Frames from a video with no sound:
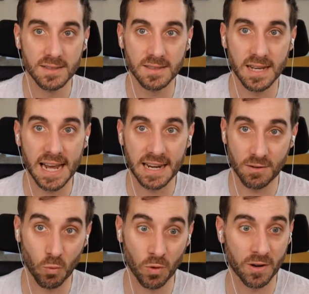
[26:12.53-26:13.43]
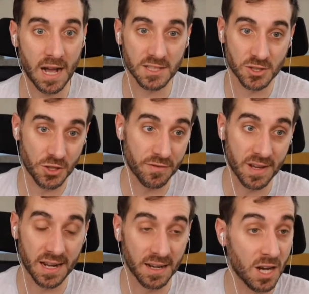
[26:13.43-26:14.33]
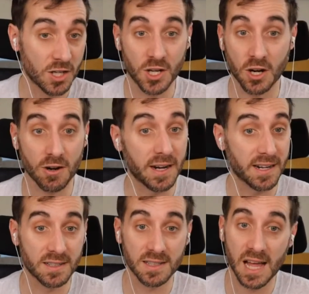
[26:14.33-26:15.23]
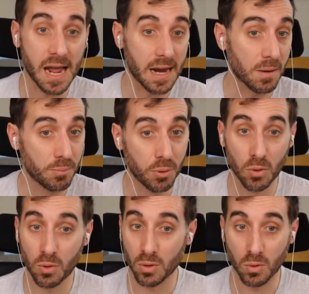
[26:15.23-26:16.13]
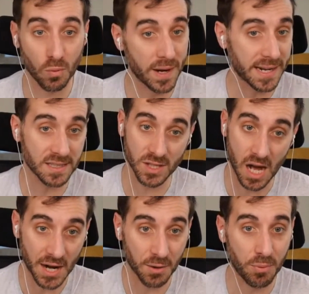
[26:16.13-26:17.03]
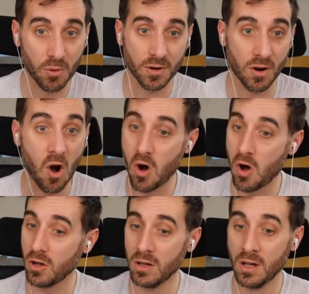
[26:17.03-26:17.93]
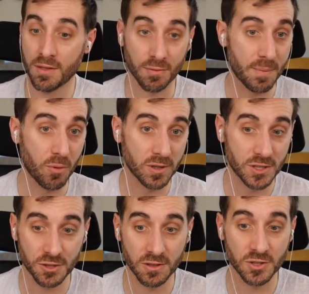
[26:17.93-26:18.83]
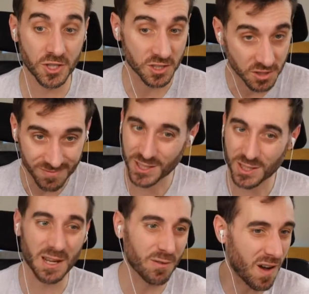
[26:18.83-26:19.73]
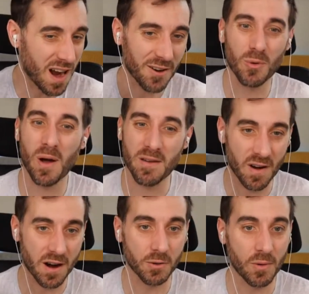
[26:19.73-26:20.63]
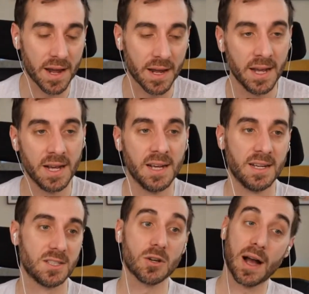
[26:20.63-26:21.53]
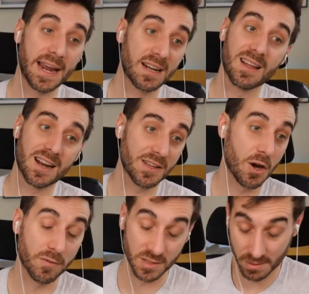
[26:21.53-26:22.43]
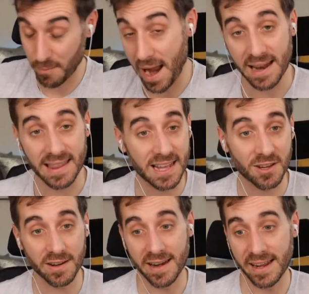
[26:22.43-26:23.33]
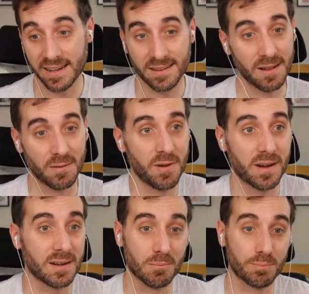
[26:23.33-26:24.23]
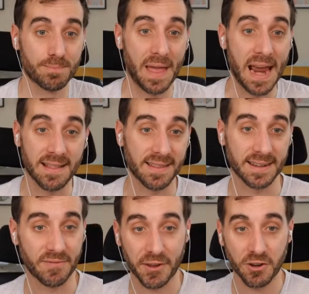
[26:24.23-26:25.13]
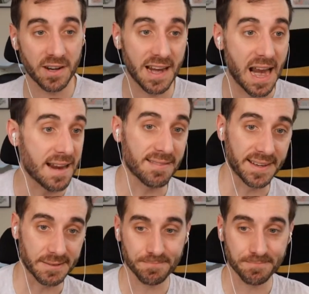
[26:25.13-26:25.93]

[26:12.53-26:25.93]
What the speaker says: And so you've got Curry, Clay, Poole, Wiggins, Otto Porter, all 3-point shooters, just like firing away. So I hit a lot of the overs, and man, they couldn't hit fucking anything. They couldn't hit anything.